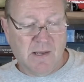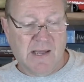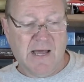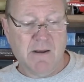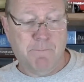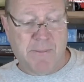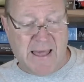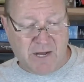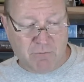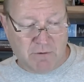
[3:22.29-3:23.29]
on a
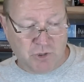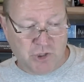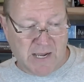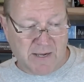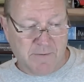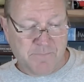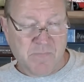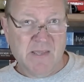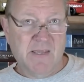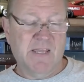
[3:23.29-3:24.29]
background check,
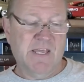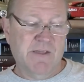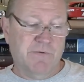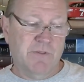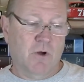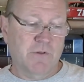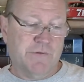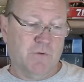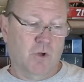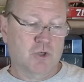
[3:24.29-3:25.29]
even though the
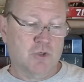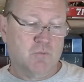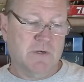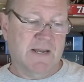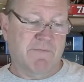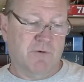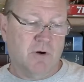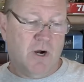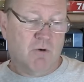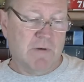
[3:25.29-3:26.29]
soldiers were
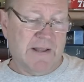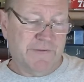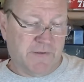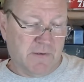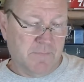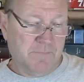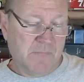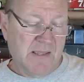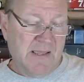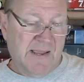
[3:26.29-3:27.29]
never arrested.
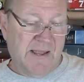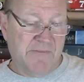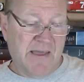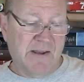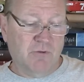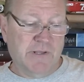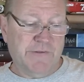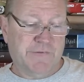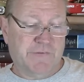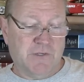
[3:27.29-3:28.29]
And then it
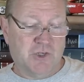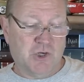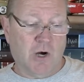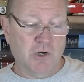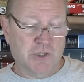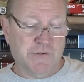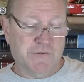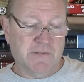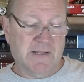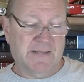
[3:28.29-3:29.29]
lists the
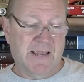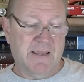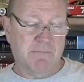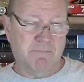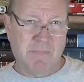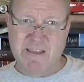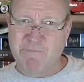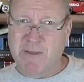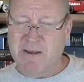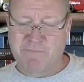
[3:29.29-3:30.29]
charges that they may
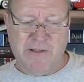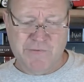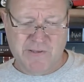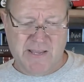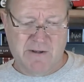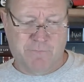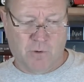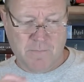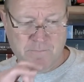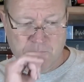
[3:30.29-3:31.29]
have been investigated
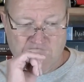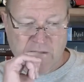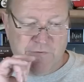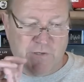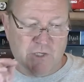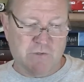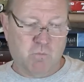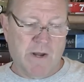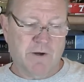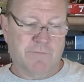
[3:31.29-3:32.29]
for, such as
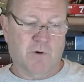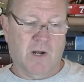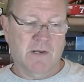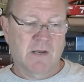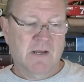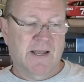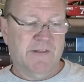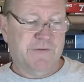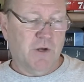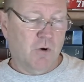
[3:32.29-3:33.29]
wire fraud.
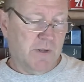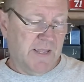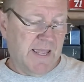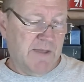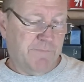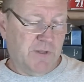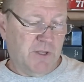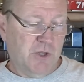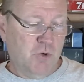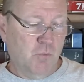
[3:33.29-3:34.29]
And so if
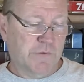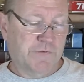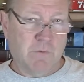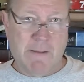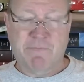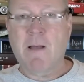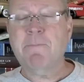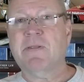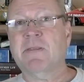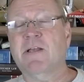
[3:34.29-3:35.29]
you were swept
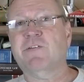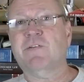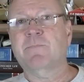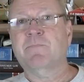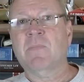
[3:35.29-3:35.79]
up in this,